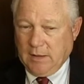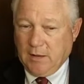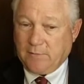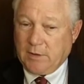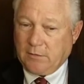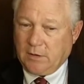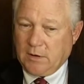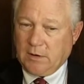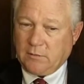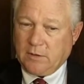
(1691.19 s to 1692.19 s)
If not the
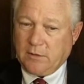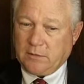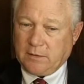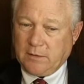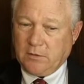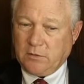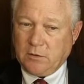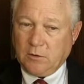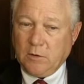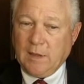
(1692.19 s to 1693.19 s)
United States, at least
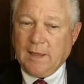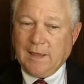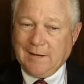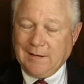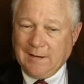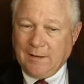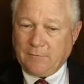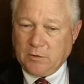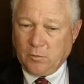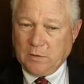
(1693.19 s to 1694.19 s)
to a
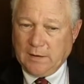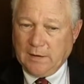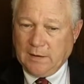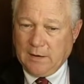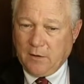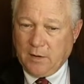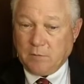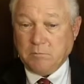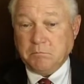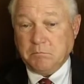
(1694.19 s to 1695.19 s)
NAFTA-related area,